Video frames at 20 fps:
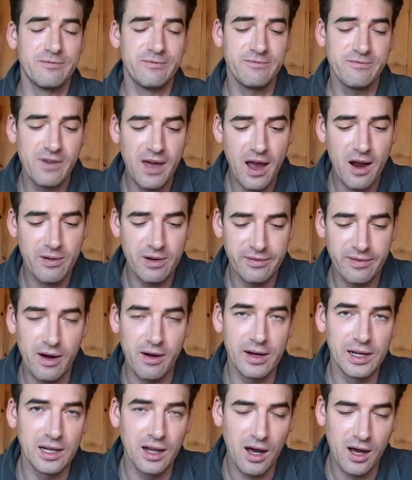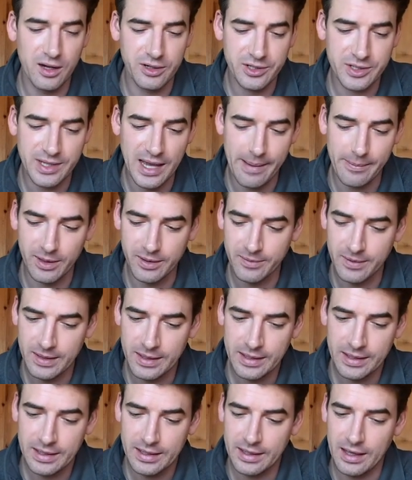very, very large salmon.
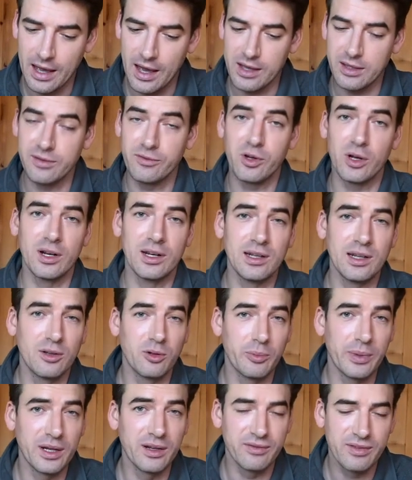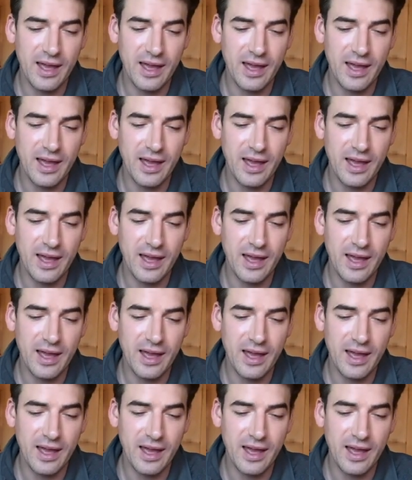uh, you've got a little bit of